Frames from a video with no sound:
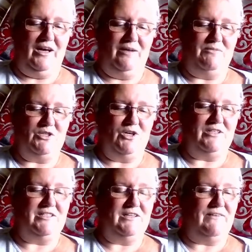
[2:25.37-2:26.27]
I'm just going
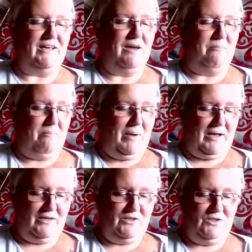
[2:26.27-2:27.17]
to see if I can get
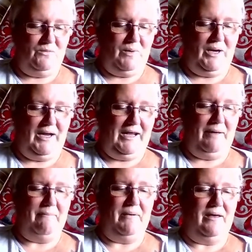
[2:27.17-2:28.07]
back to my